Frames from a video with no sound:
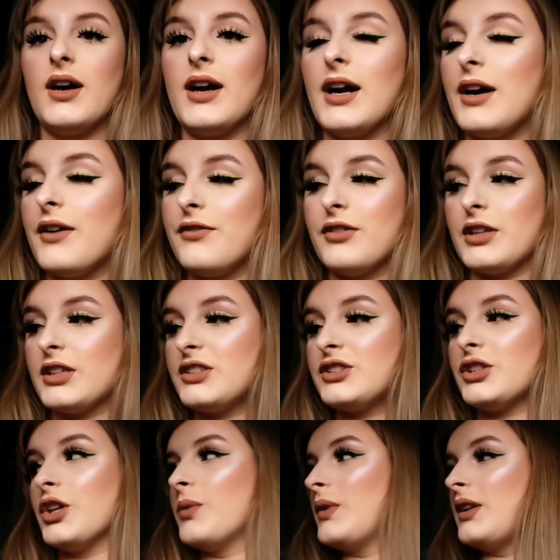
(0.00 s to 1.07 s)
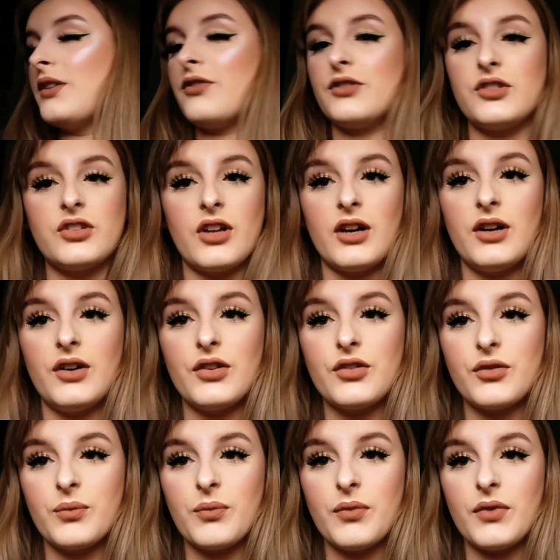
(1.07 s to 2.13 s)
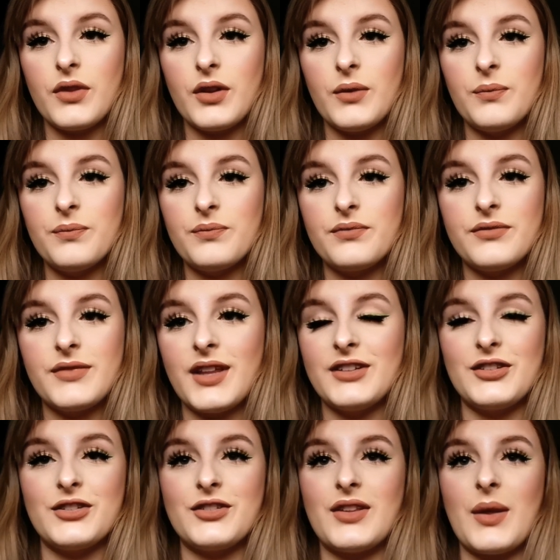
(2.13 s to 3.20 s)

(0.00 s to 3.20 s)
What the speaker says: I have like so many different styles from them. They're